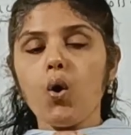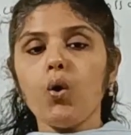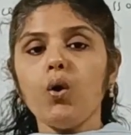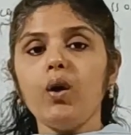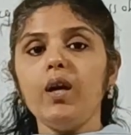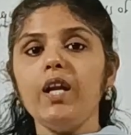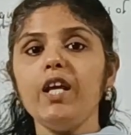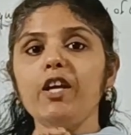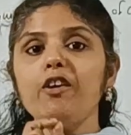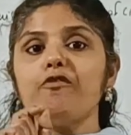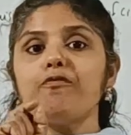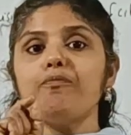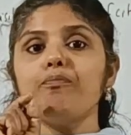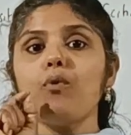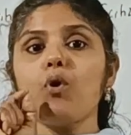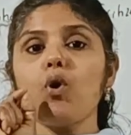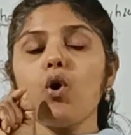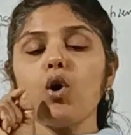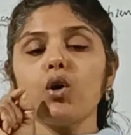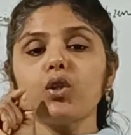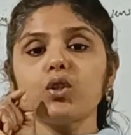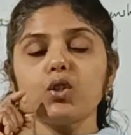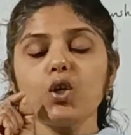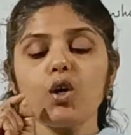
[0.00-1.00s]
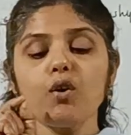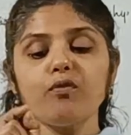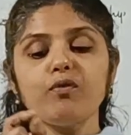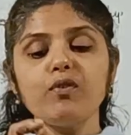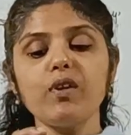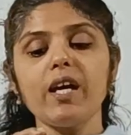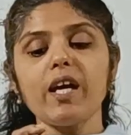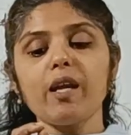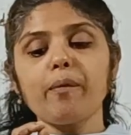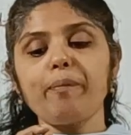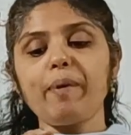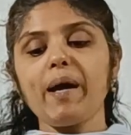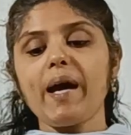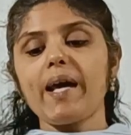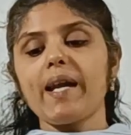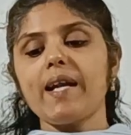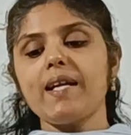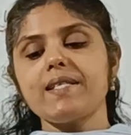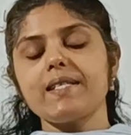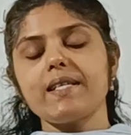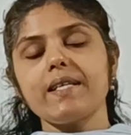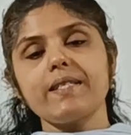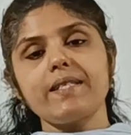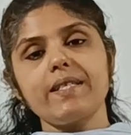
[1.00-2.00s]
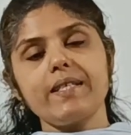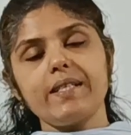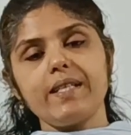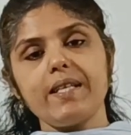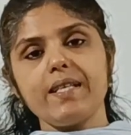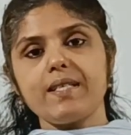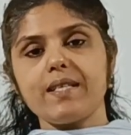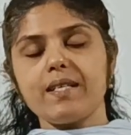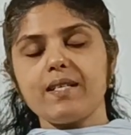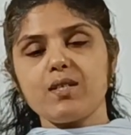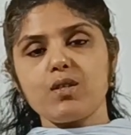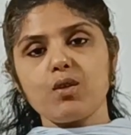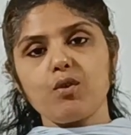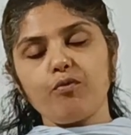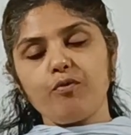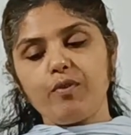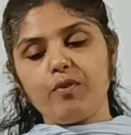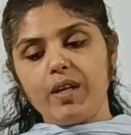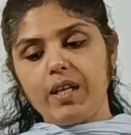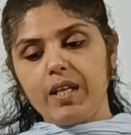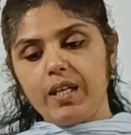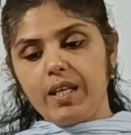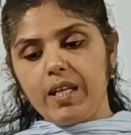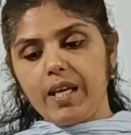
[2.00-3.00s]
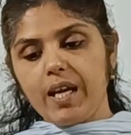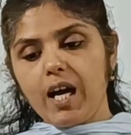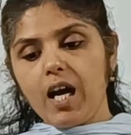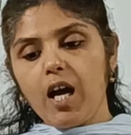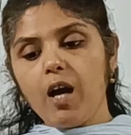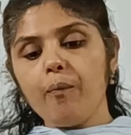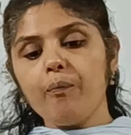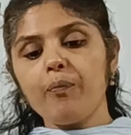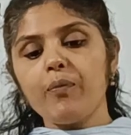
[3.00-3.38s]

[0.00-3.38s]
only if both of their parents are citizens of India,